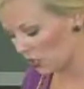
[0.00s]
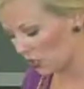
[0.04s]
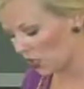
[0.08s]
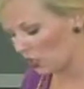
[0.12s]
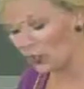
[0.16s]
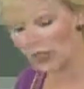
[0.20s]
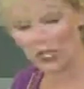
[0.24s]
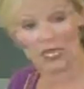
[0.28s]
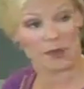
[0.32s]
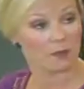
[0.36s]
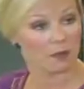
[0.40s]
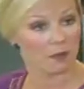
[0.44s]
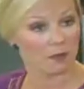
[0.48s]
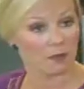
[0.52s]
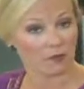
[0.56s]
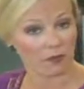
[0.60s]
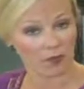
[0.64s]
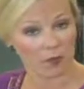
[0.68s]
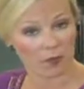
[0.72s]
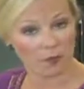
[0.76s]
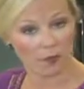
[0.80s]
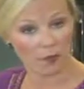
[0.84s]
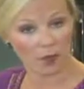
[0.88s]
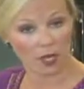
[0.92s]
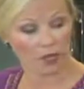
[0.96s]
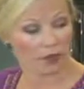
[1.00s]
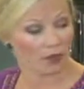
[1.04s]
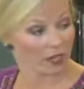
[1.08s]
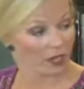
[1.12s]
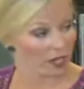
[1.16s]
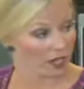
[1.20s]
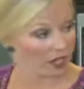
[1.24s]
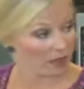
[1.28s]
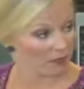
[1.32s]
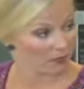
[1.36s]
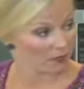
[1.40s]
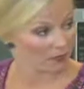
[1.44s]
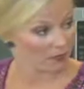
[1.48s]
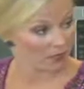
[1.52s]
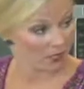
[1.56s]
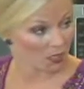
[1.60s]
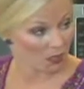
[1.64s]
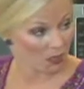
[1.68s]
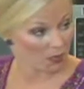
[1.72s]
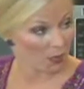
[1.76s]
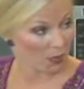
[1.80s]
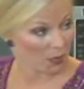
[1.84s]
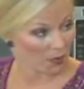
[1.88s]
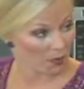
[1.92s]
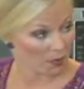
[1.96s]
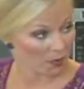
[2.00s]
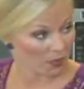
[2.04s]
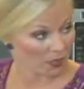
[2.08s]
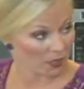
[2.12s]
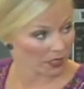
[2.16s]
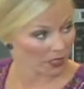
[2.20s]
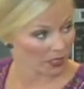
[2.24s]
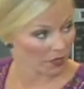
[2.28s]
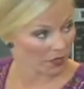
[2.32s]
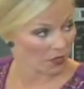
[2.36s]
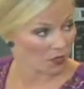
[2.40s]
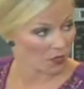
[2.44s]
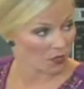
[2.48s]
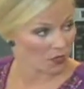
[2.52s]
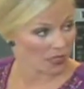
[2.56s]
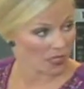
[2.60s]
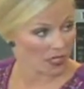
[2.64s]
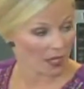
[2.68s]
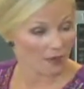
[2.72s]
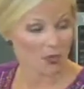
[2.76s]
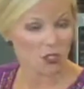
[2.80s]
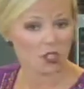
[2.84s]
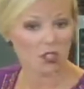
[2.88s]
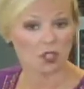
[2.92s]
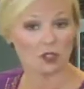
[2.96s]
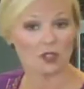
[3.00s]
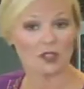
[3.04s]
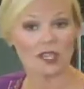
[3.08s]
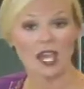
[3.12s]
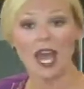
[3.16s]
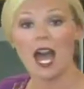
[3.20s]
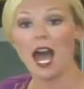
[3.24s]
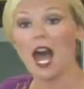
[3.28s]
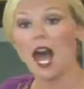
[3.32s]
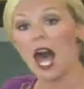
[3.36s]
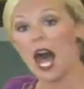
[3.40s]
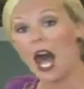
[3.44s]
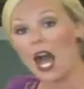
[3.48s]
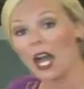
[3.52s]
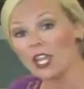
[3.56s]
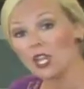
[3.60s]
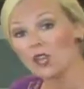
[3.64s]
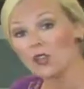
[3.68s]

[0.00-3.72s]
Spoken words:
to keep them from browning. You probably use lemon juice. I